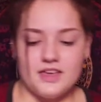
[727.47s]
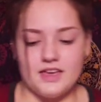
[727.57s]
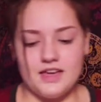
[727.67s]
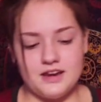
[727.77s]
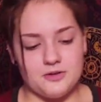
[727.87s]

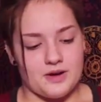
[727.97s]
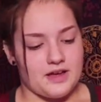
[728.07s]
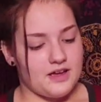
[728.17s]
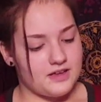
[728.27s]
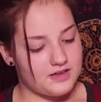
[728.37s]

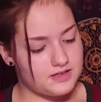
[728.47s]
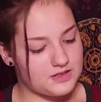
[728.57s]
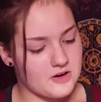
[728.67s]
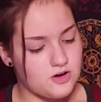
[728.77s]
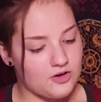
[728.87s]
Anyway,
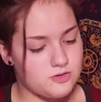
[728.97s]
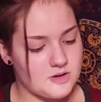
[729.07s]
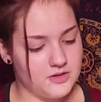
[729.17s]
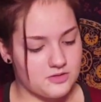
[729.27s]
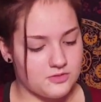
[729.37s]
so
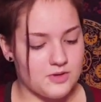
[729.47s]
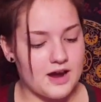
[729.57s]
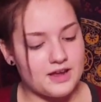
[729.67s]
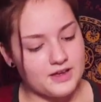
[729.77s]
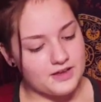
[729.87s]

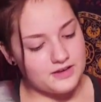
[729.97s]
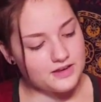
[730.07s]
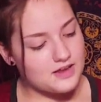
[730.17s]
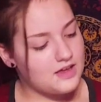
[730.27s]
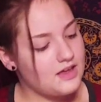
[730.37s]
Riot,
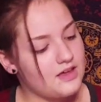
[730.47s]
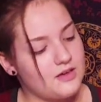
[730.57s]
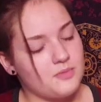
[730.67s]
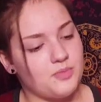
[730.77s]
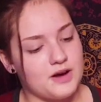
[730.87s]

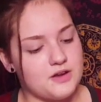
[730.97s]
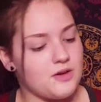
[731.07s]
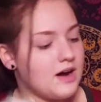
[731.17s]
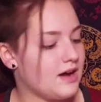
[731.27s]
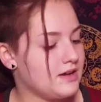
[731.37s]
Brand New
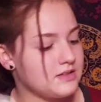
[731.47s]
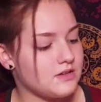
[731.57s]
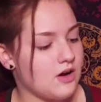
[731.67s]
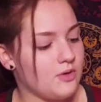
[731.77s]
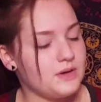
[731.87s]
Eyes,
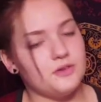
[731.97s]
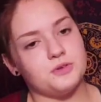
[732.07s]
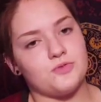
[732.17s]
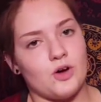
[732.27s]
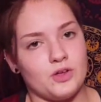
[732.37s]
and All We Know
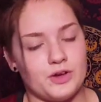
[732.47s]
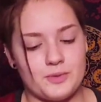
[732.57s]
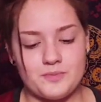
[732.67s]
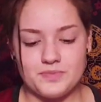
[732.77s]
Is Falling.